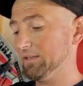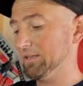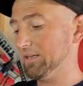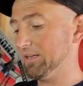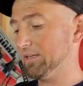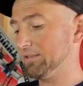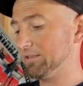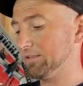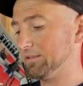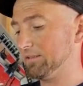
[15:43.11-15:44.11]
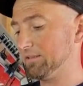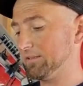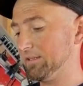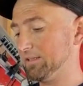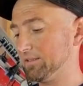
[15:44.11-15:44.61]
And
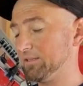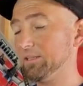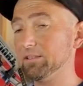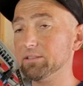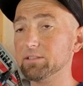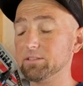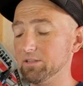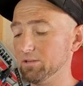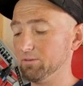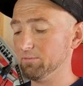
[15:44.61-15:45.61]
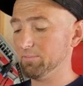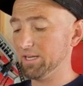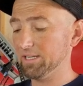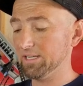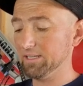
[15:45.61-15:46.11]
it's seized. So
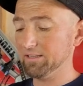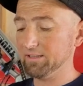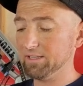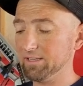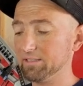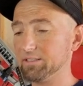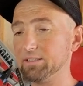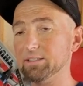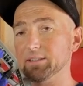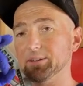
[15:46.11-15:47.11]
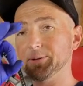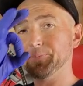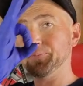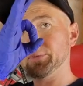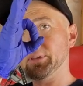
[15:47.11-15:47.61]
by heating this
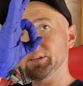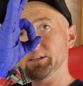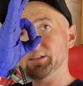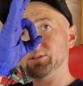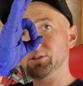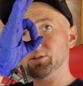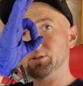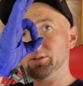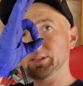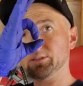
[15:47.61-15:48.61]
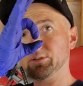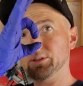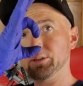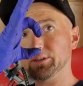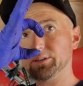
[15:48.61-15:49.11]
in a circle, it's
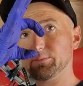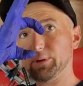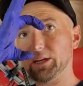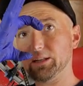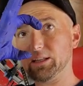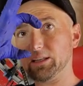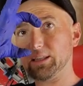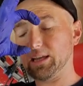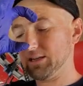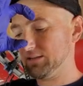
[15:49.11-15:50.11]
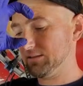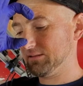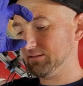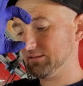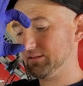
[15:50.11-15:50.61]
going to expand like that.
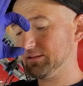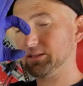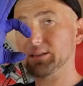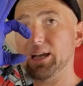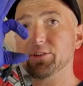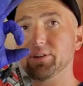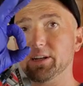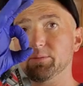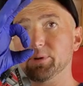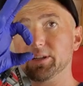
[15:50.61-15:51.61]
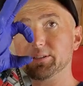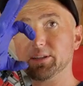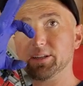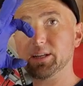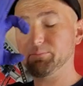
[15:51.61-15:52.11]
It's exaggerated, but it's
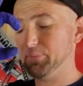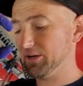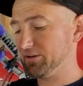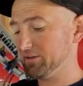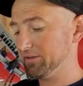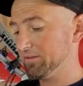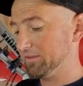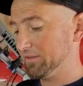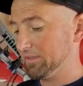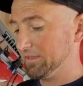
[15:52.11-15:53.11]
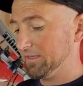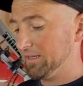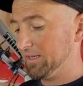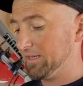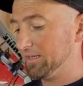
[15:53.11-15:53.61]
going to get bigger.
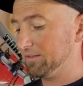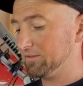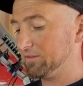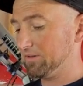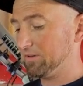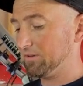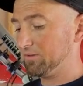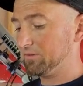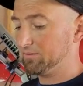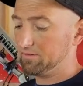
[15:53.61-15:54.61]
And so